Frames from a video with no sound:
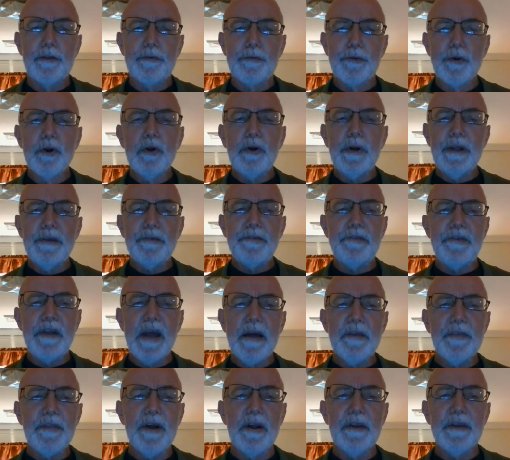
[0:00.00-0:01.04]
Through his
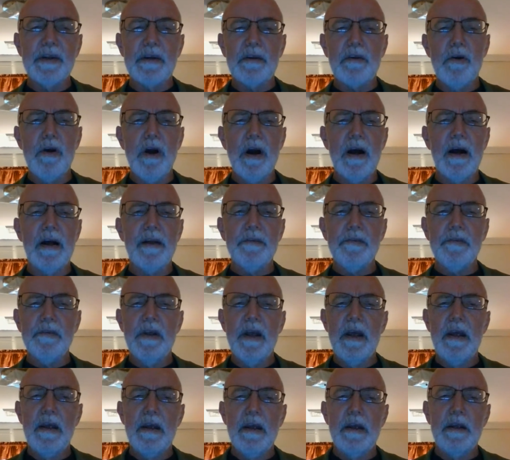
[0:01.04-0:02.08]
death on the cross,
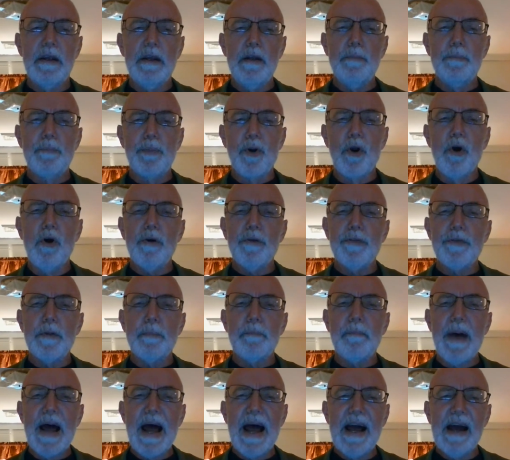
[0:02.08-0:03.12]
he broke the
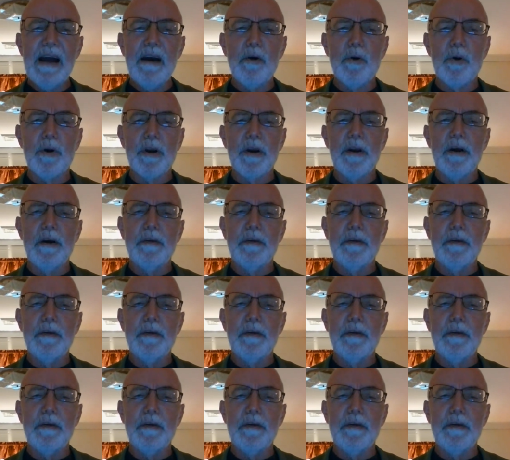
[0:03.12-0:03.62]
power